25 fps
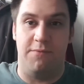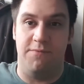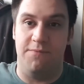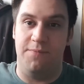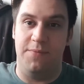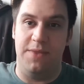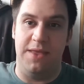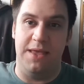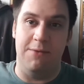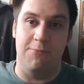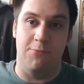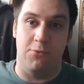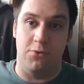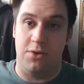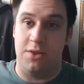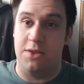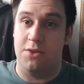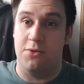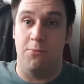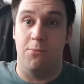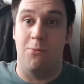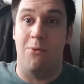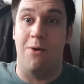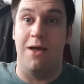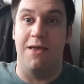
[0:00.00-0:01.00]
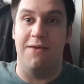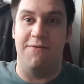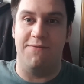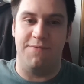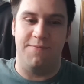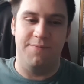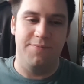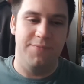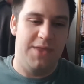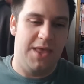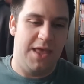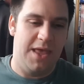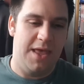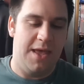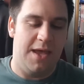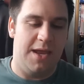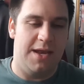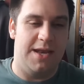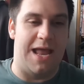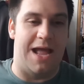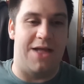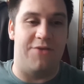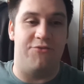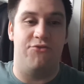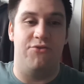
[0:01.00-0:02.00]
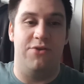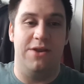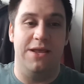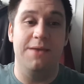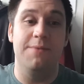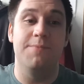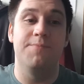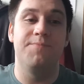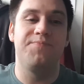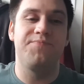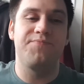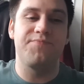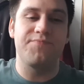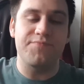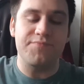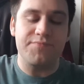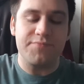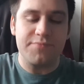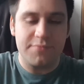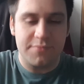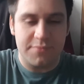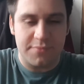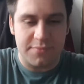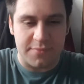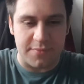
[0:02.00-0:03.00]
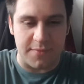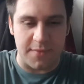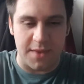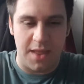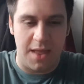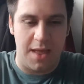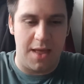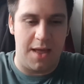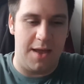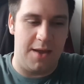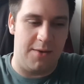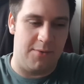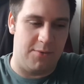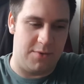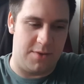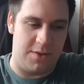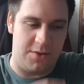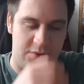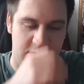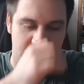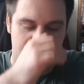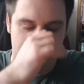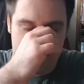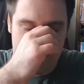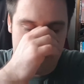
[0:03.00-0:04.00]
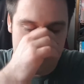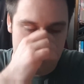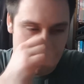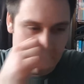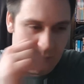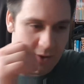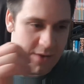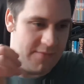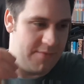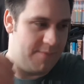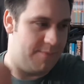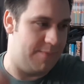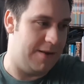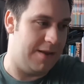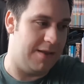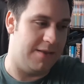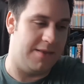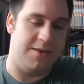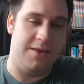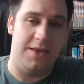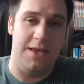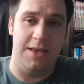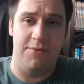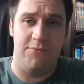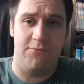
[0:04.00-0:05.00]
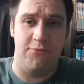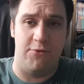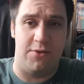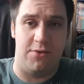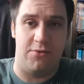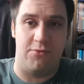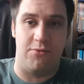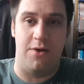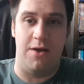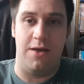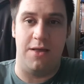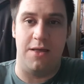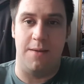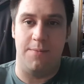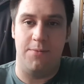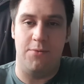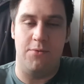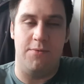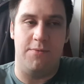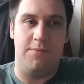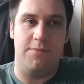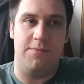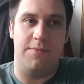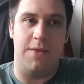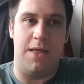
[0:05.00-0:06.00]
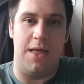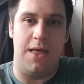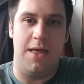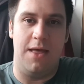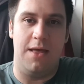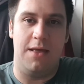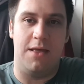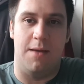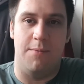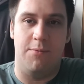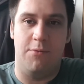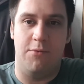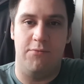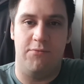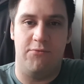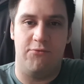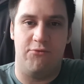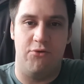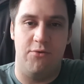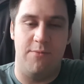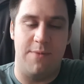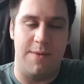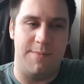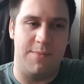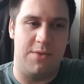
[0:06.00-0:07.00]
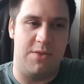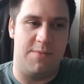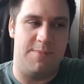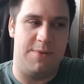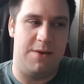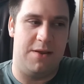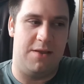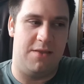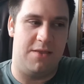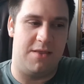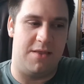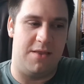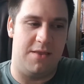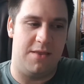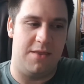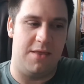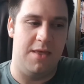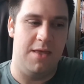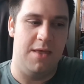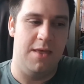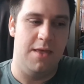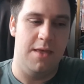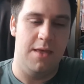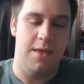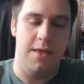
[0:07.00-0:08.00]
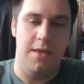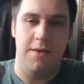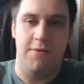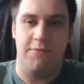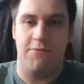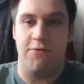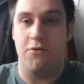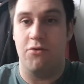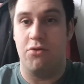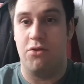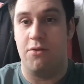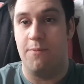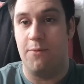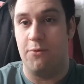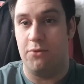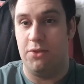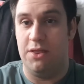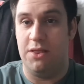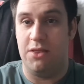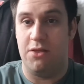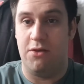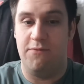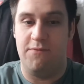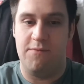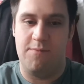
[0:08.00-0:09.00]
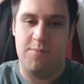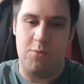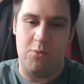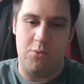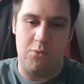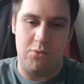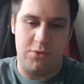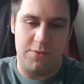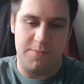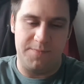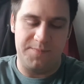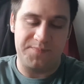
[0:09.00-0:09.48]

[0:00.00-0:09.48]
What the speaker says: he wanted the wife, naturally. Wanted to drink the wife's blood, and he drinks quite a couple of crew members' bloods and throws the bodies overboard,